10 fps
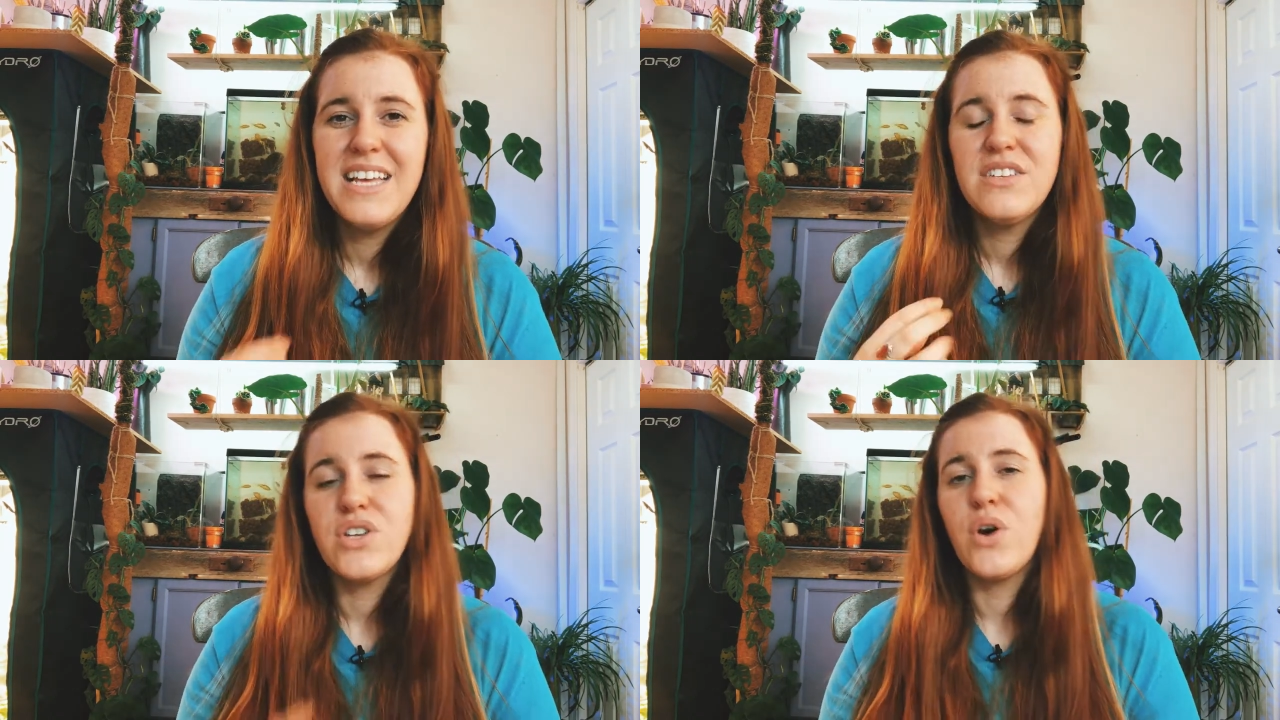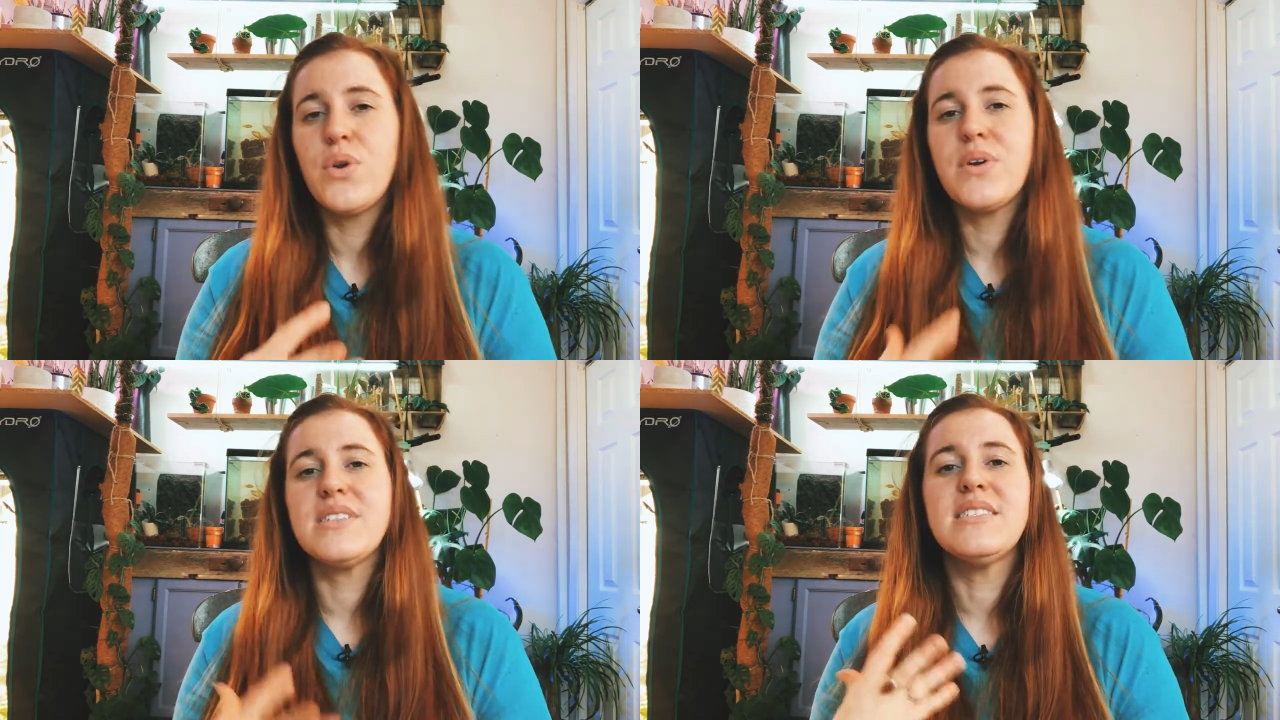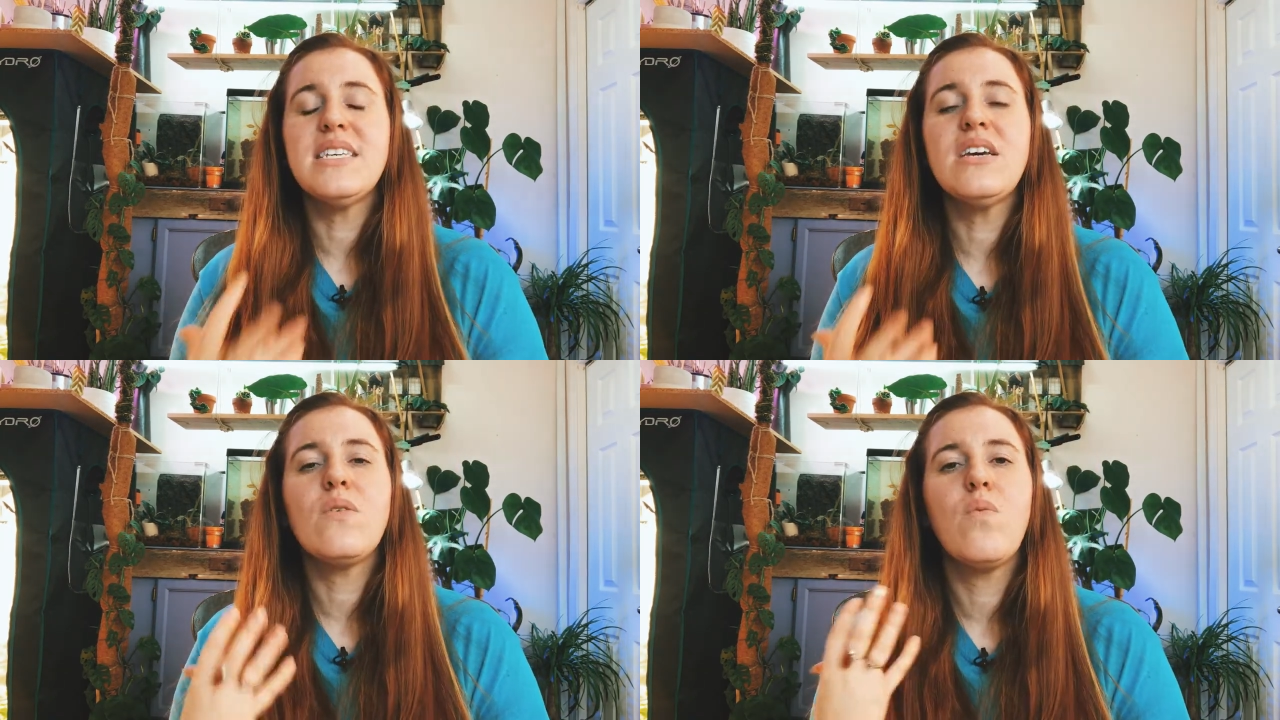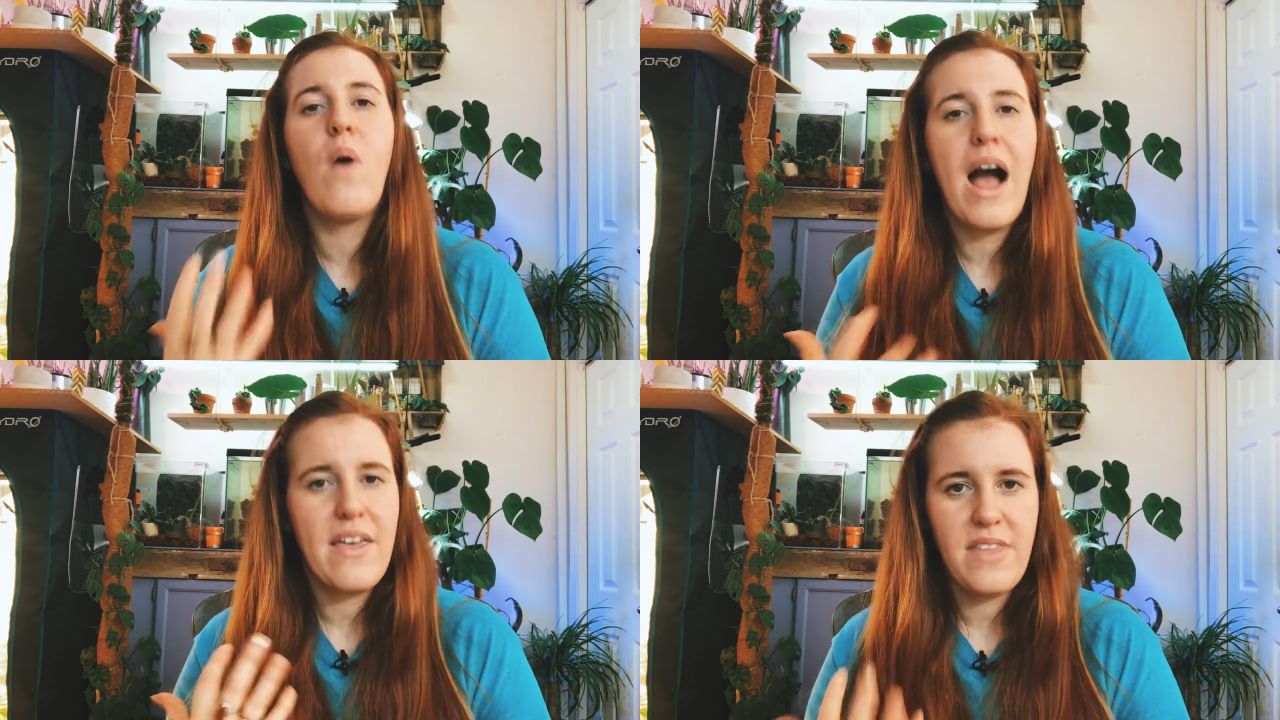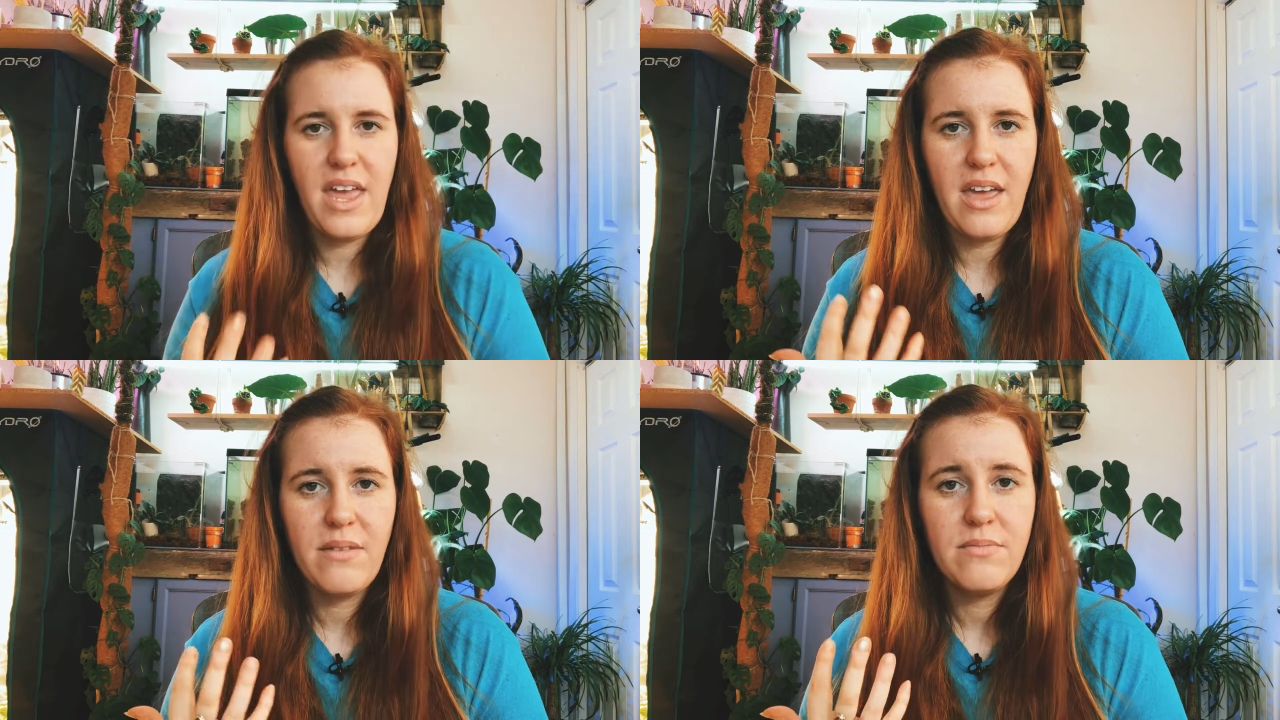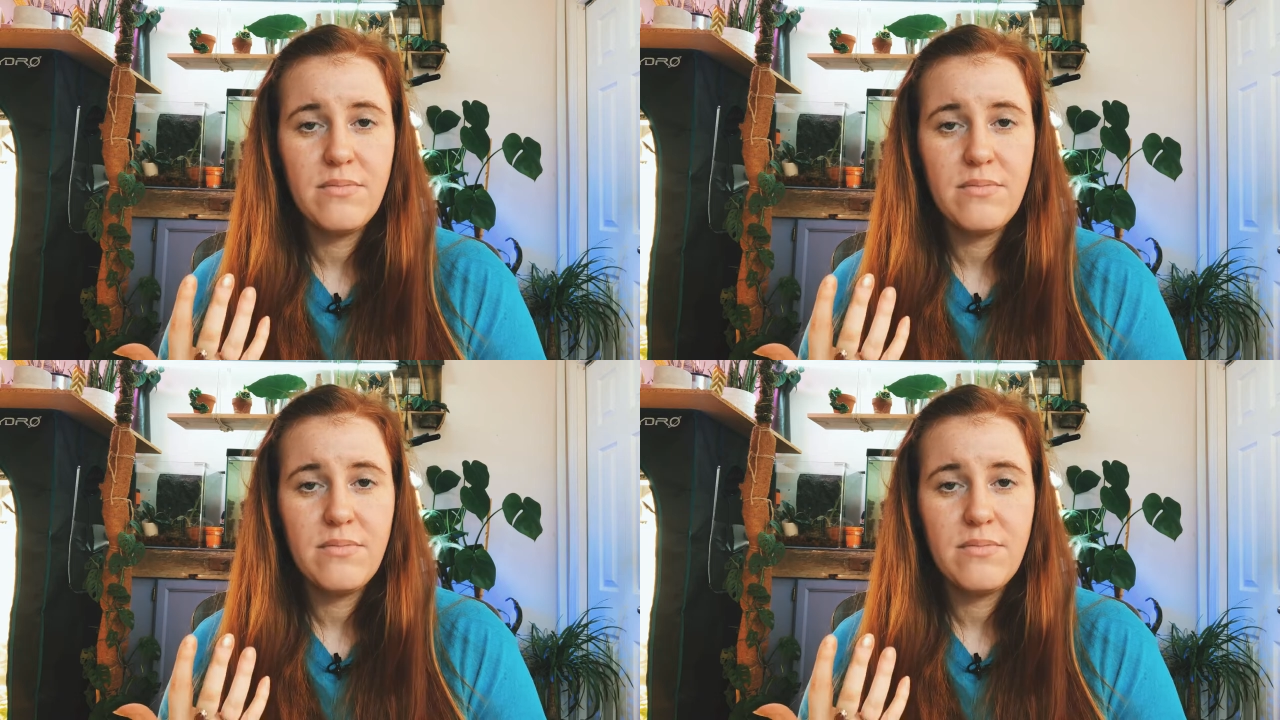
So you can see why they